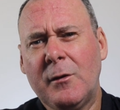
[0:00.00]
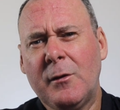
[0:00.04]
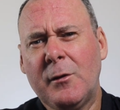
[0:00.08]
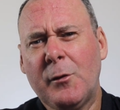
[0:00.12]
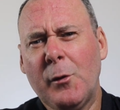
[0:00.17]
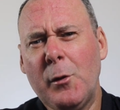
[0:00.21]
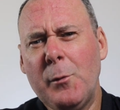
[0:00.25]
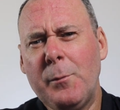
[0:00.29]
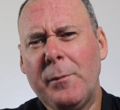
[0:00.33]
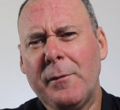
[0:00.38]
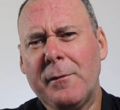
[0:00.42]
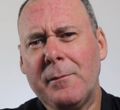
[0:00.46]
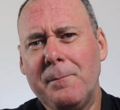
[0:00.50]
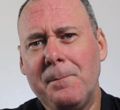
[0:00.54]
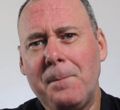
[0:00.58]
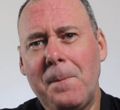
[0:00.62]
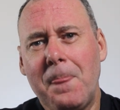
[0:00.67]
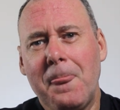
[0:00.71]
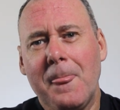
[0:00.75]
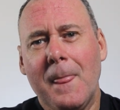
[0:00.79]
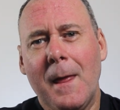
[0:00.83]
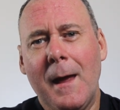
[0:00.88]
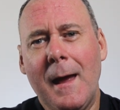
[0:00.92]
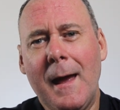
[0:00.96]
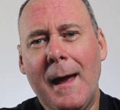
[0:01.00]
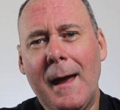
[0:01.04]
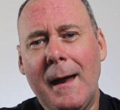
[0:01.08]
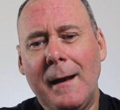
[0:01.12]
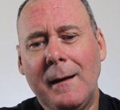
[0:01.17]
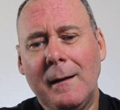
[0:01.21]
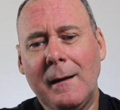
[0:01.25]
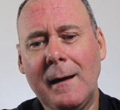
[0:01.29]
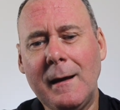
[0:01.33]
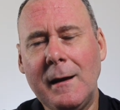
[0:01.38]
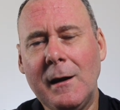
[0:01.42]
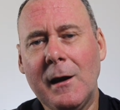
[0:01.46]
groups
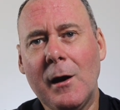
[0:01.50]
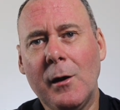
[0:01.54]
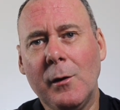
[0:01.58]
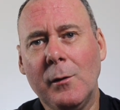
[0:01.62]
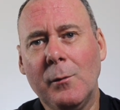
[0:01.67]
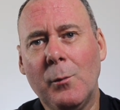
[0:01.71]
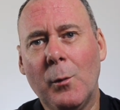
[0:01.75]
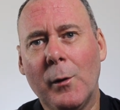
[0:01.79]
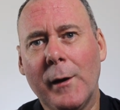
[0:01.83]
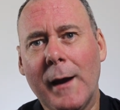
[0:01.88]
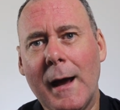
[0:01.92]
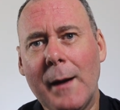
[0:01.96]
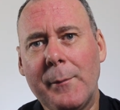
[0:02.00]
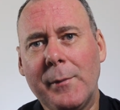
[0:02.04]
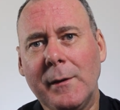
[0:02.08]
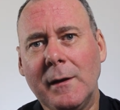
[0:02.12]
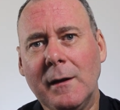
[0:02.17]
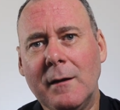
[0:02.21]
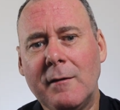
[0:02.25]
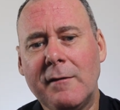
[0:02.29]
and let you know what happened.